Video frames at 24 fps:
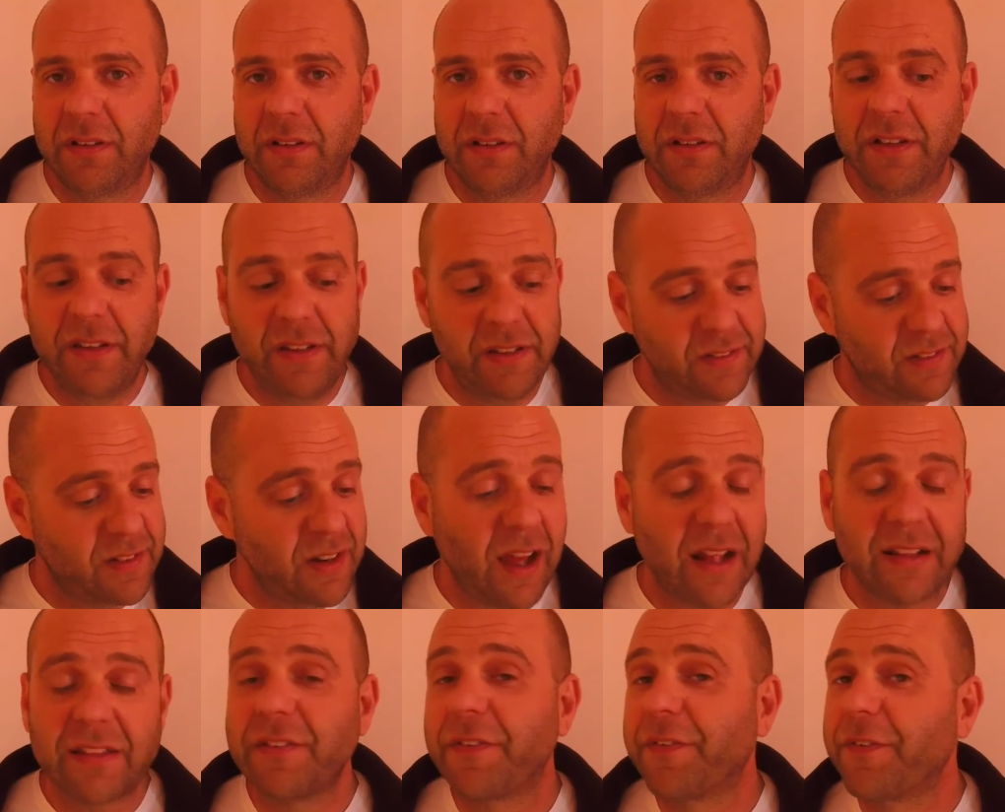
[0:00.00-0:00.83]
It's
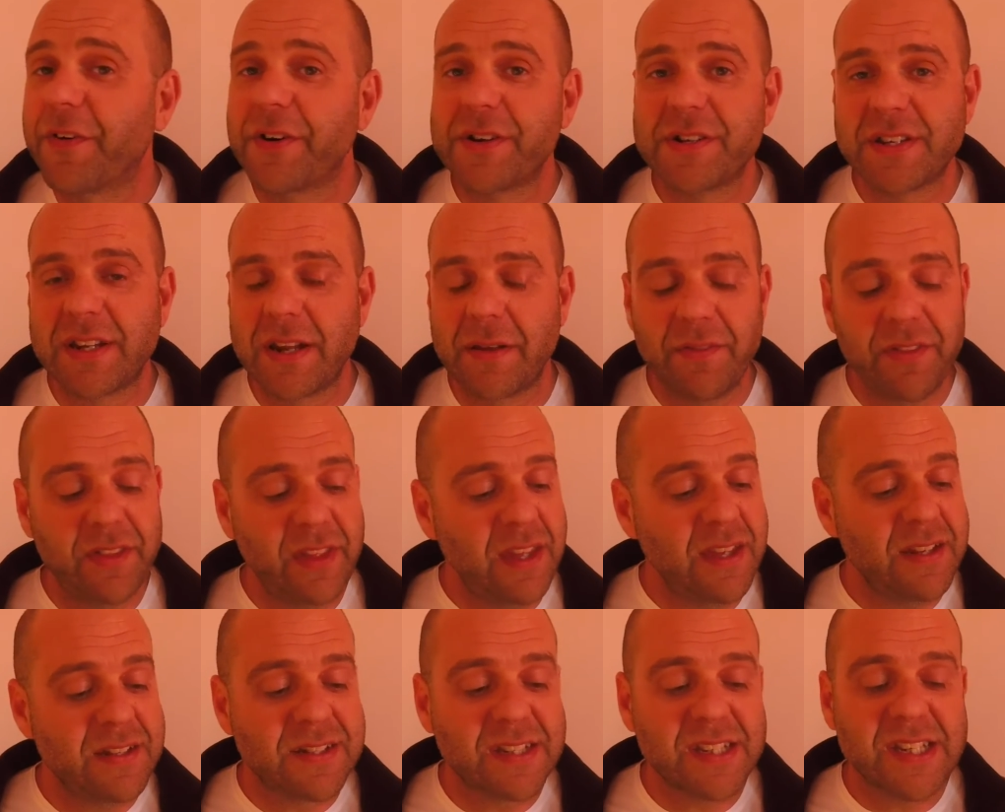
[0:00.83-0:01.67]
not the first time.
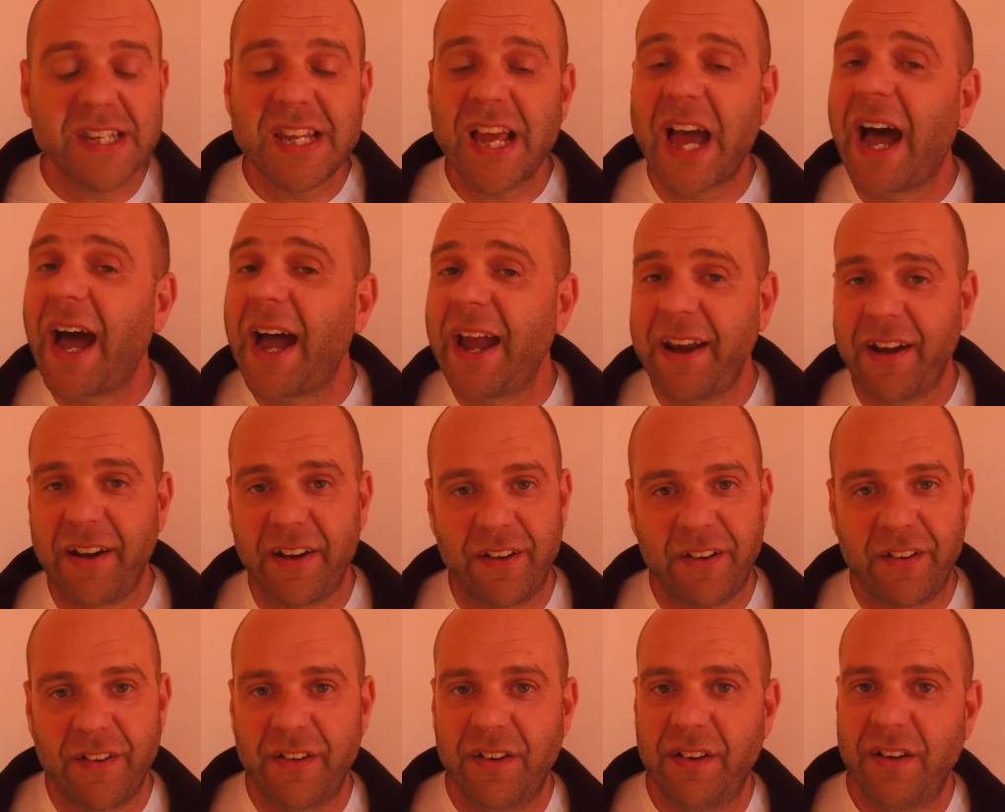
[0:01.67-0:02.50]
The
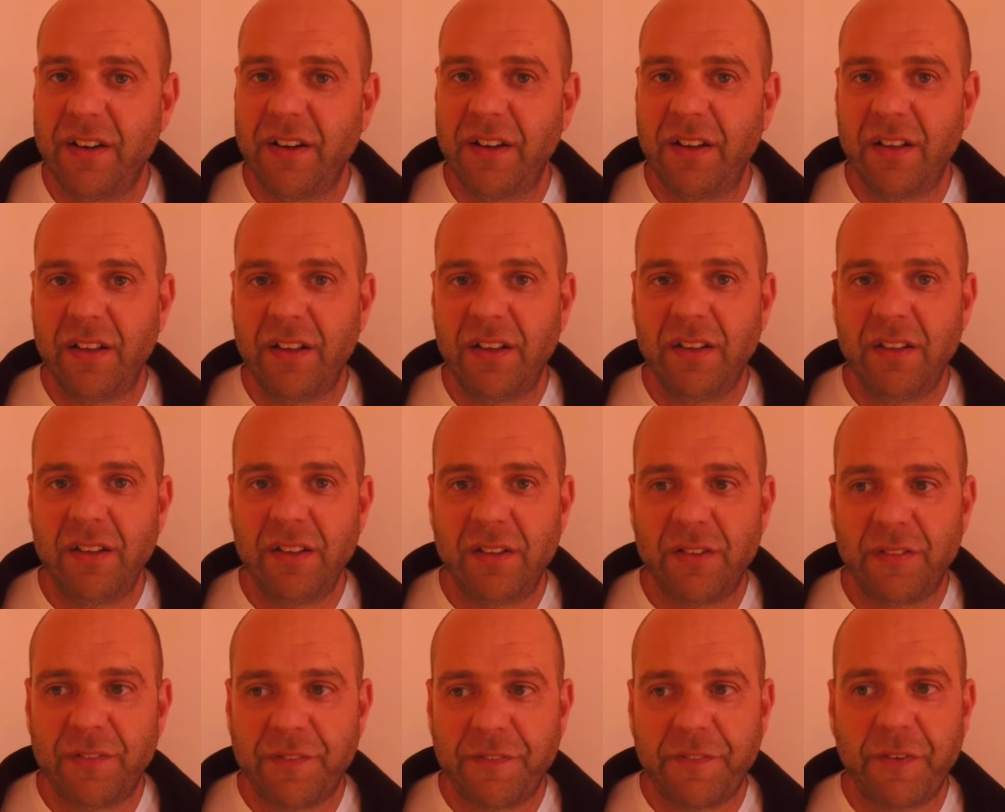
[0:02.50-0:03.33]
entire
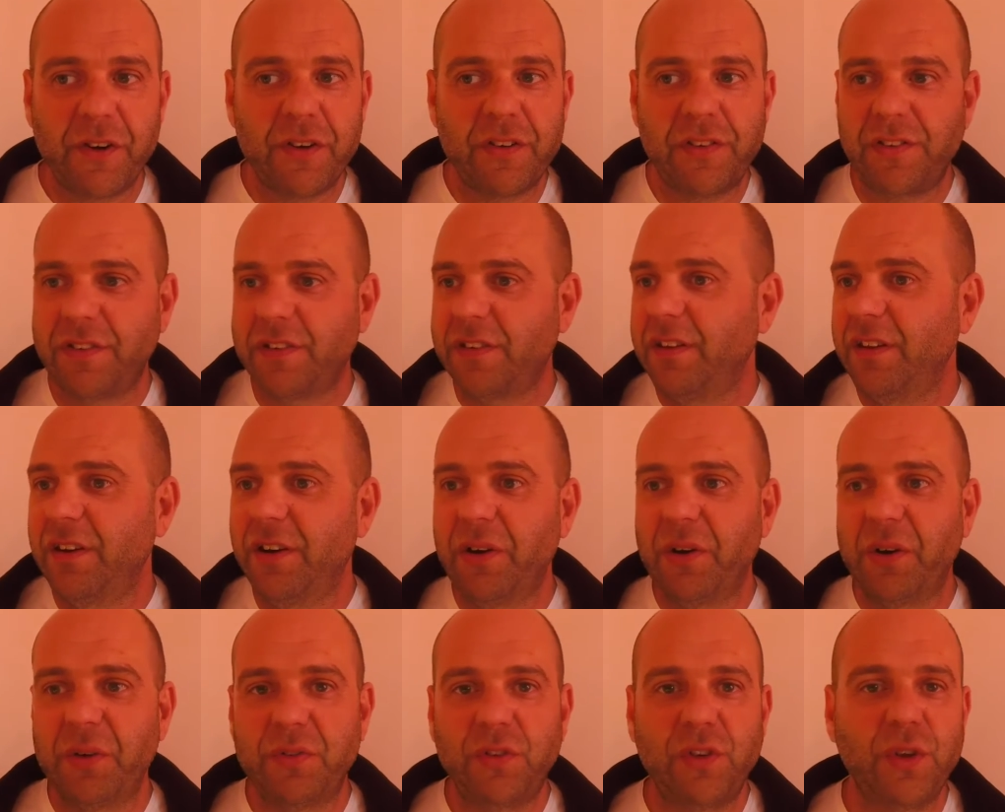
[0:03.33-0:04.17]
first,
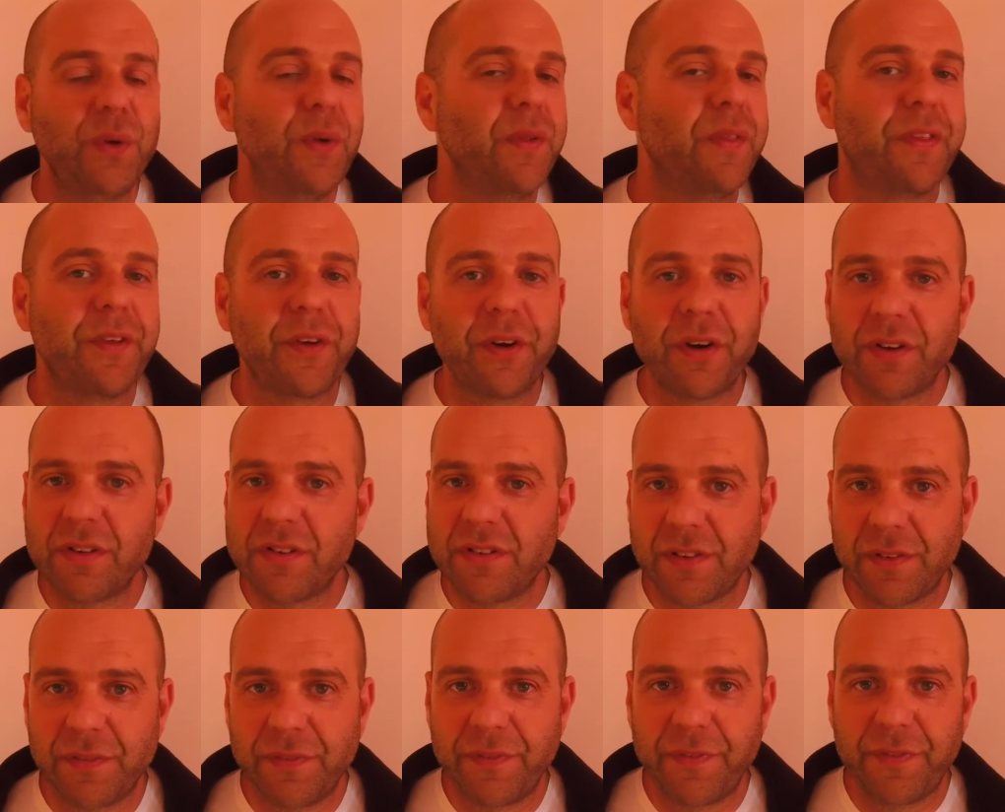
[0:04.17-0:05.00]

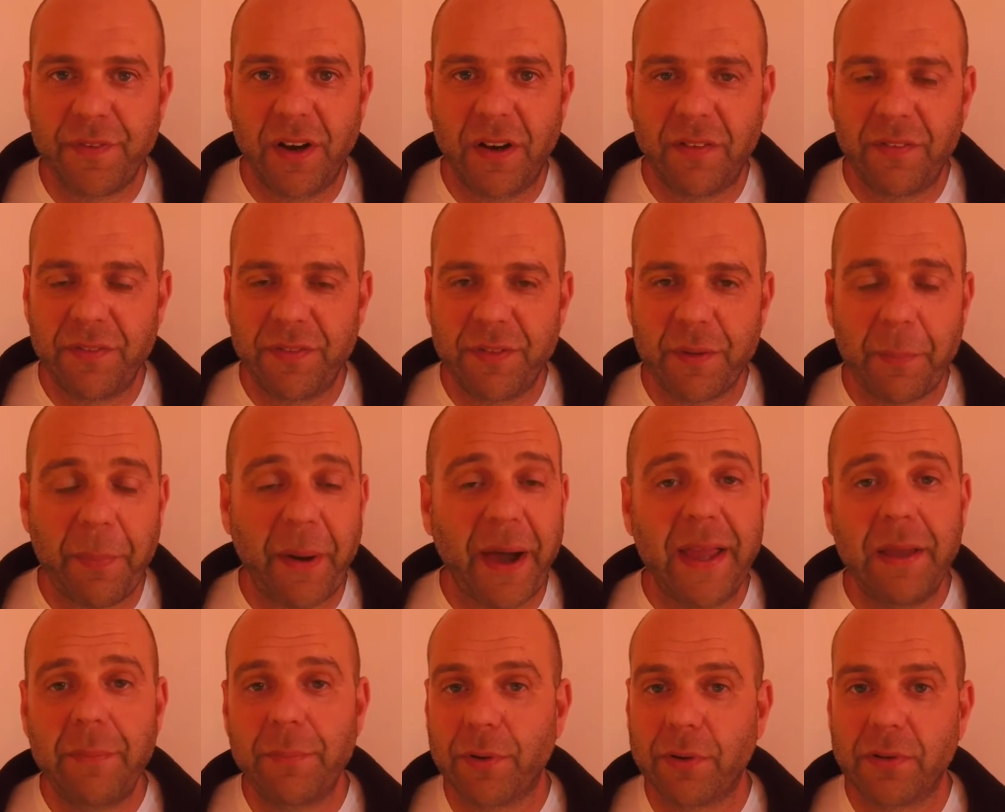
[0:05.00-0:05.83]
two-thirds of the
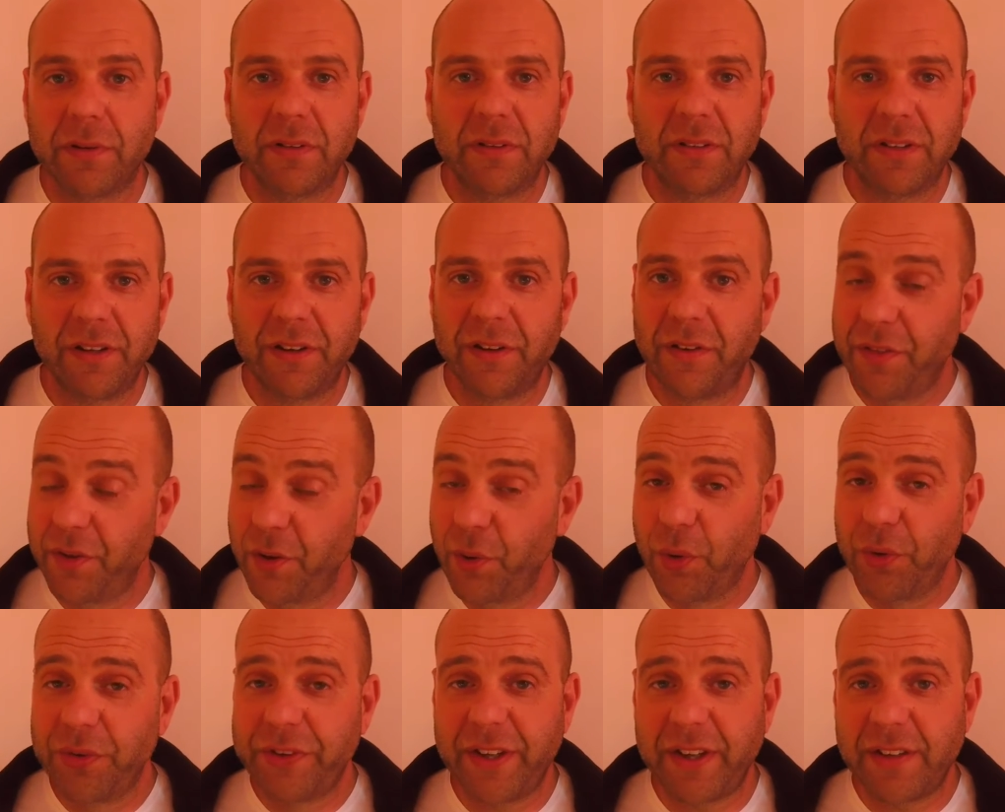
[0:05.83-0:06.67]
Bible, the
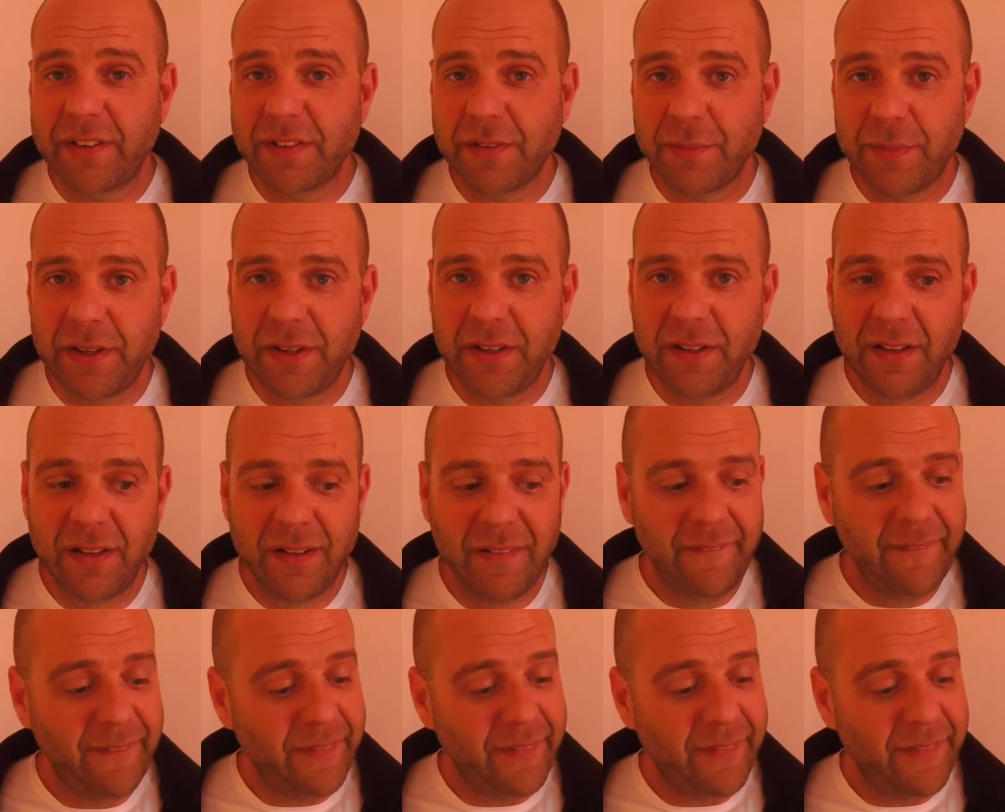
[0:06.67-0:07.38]
Old Testament,